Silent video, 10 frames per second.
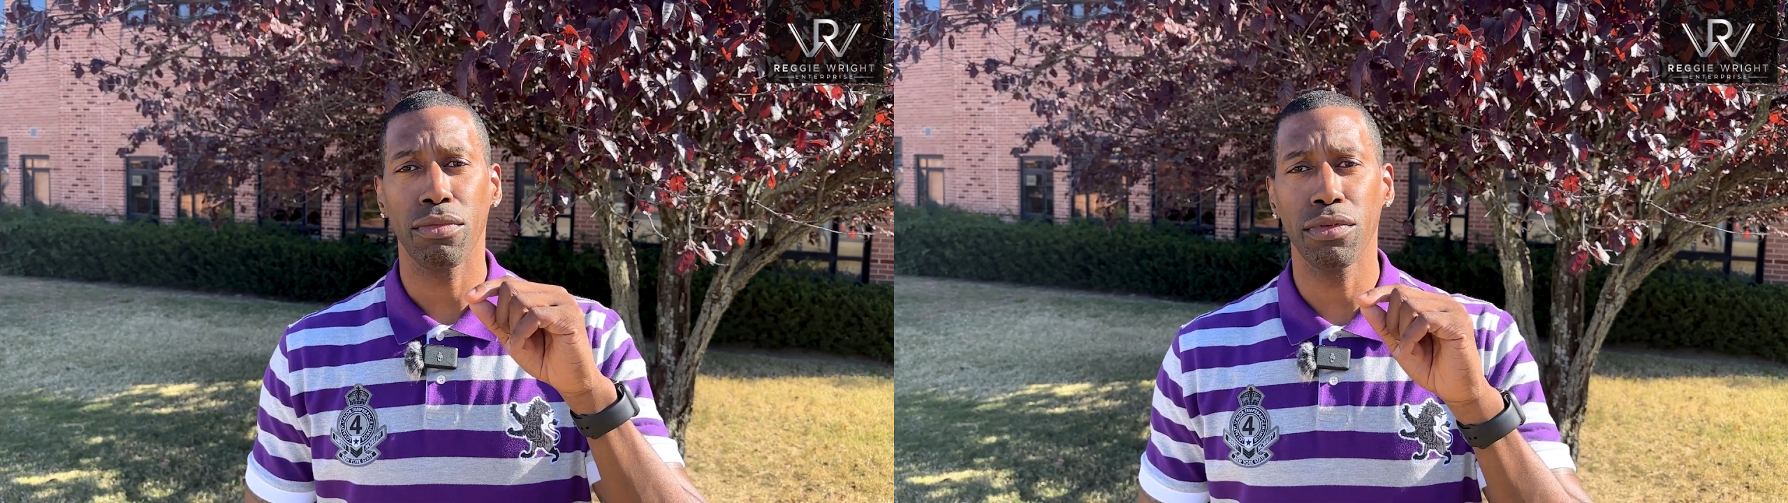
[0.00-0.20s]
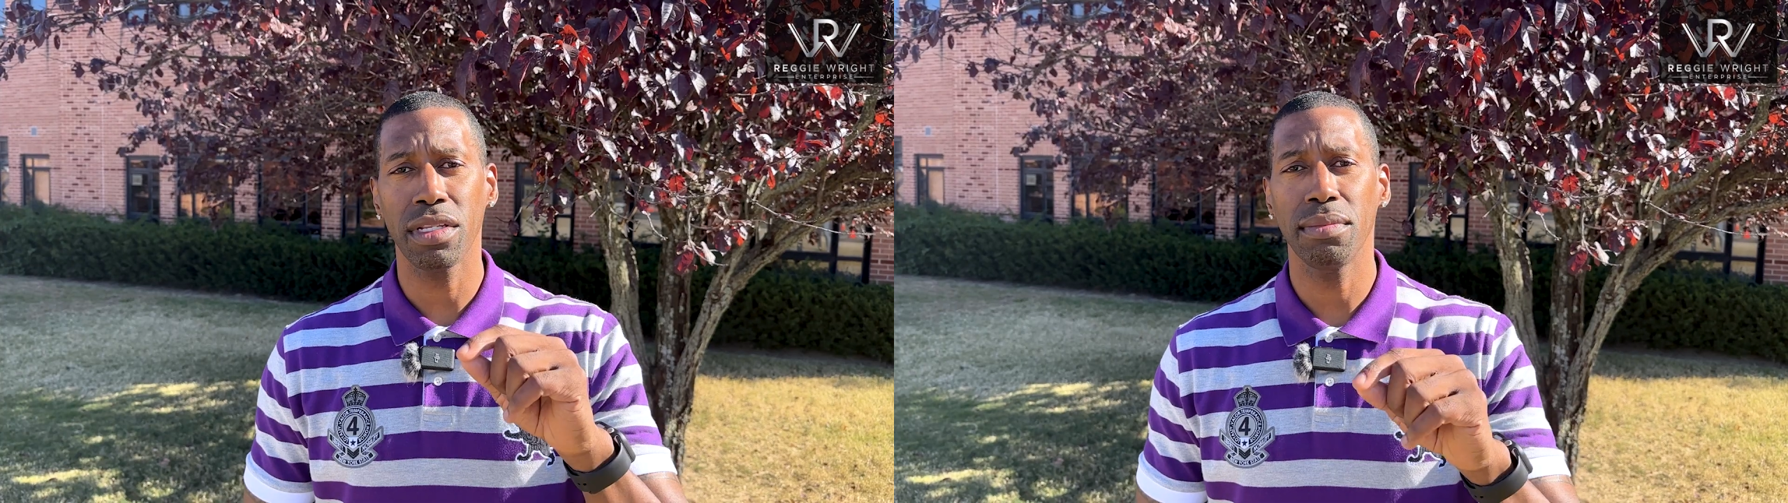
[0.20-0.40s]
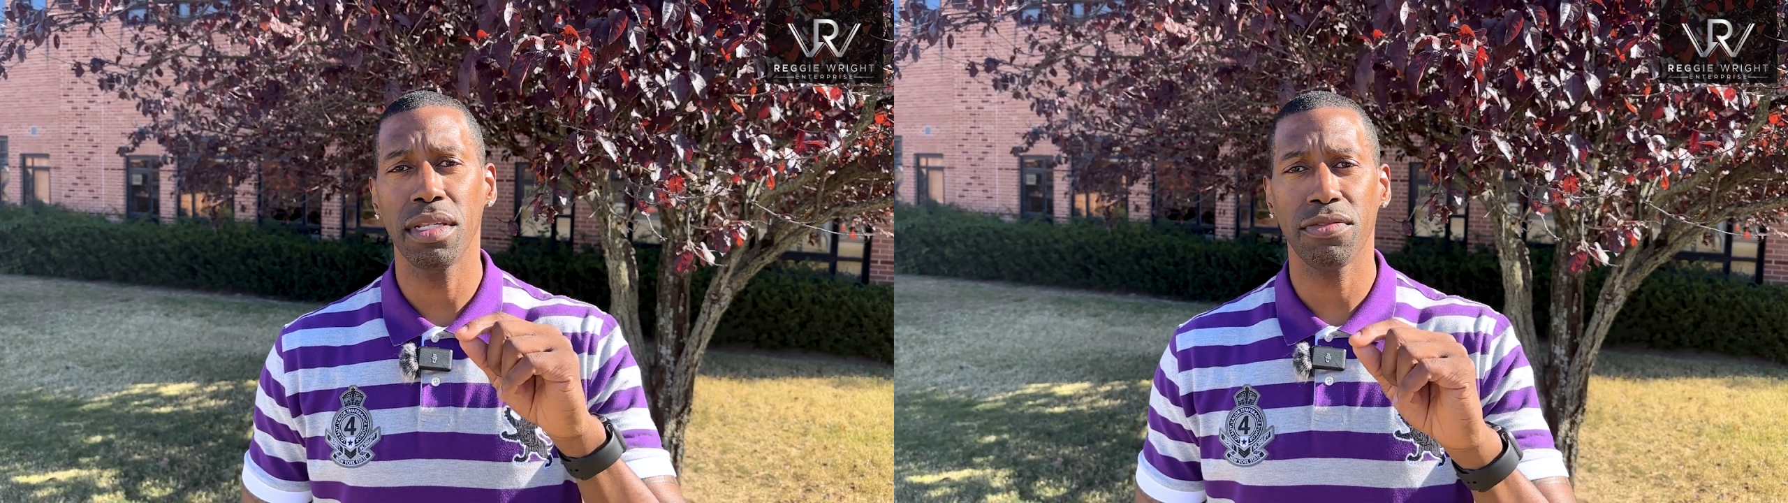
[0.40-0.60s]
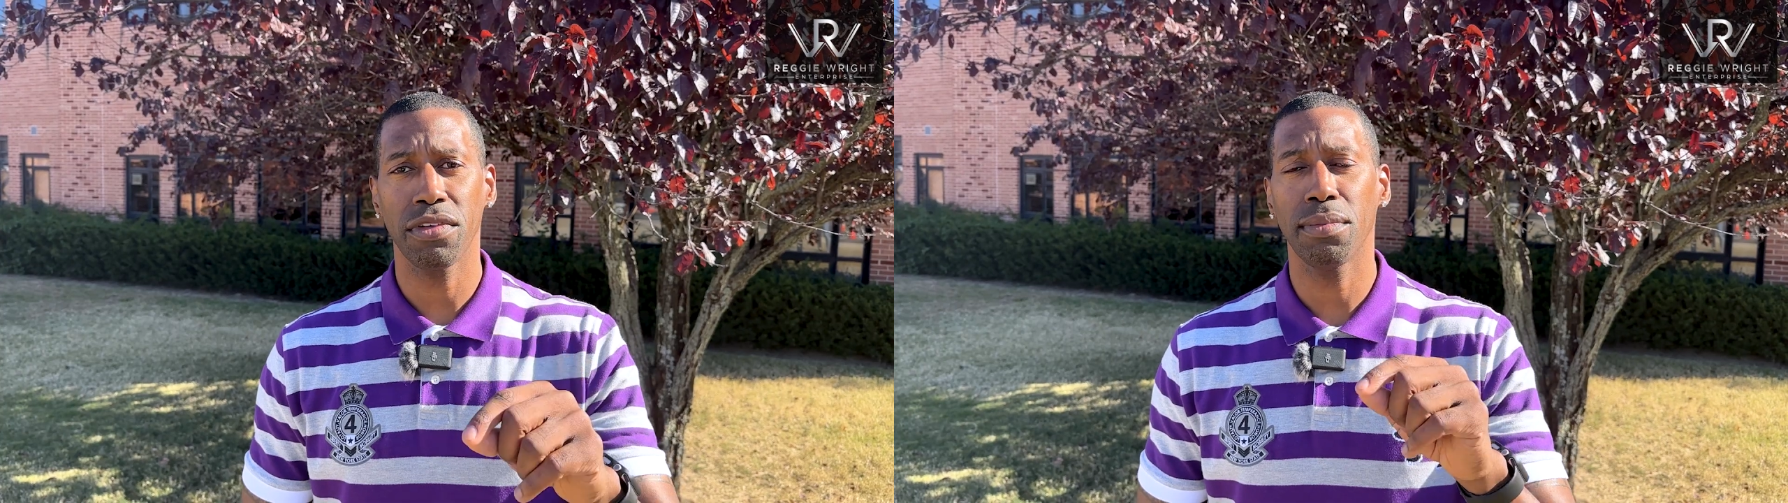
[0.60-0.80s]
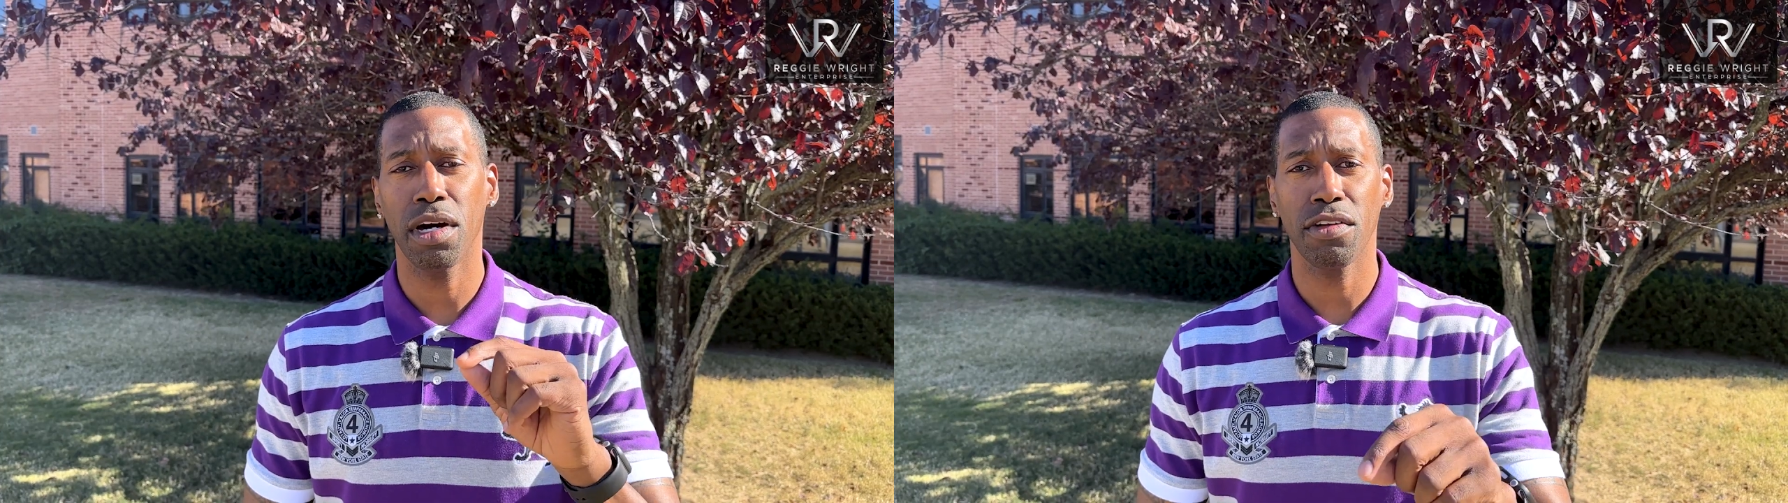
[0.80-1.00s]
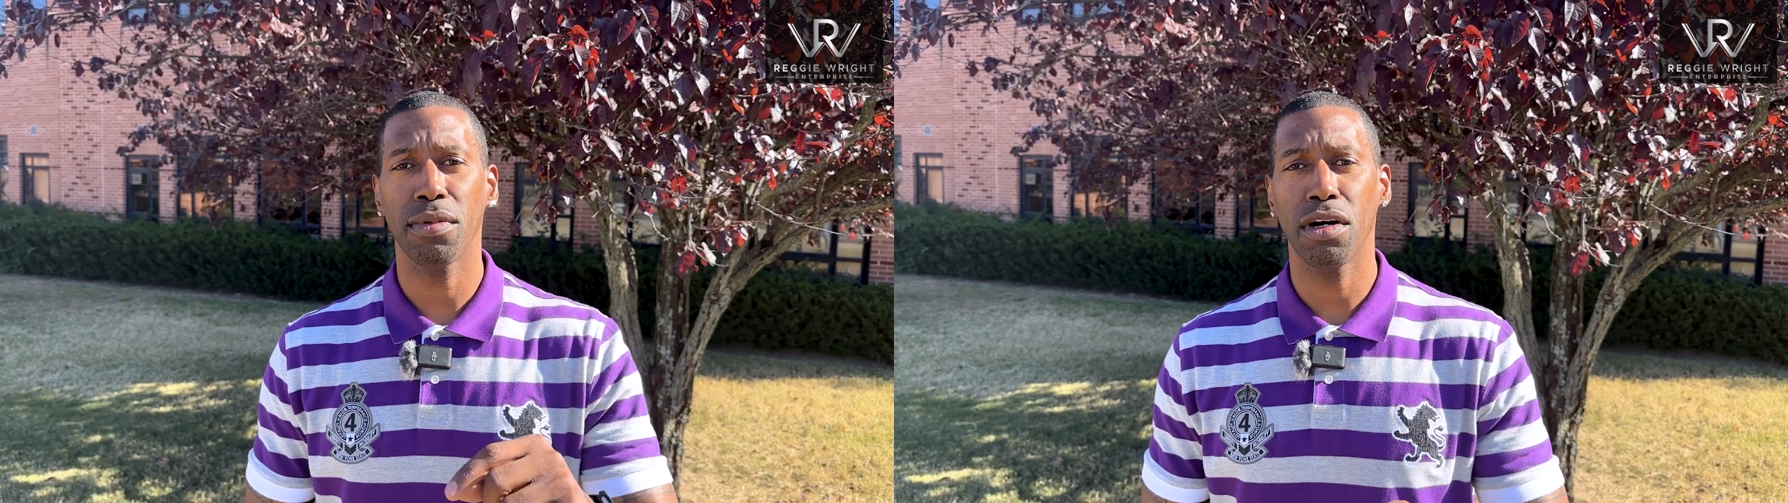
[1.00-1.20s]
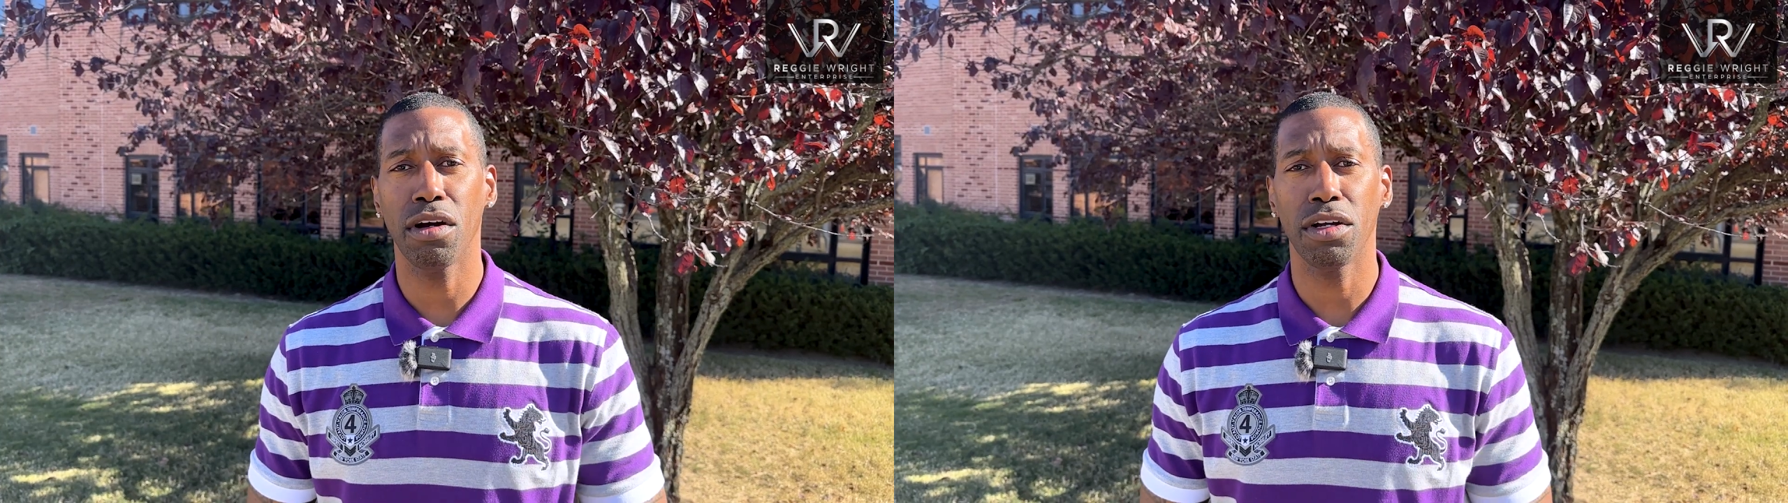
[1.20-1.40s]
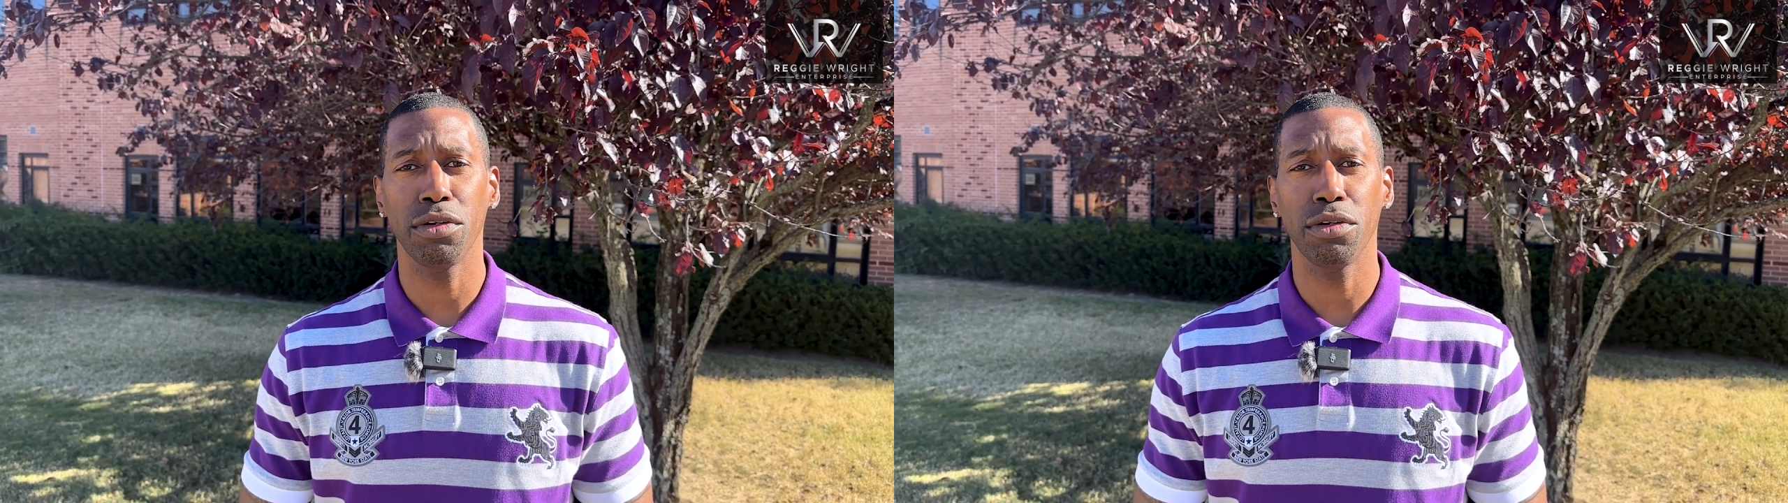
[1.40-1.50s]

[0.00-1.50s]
really mean it from the bottom of my heart.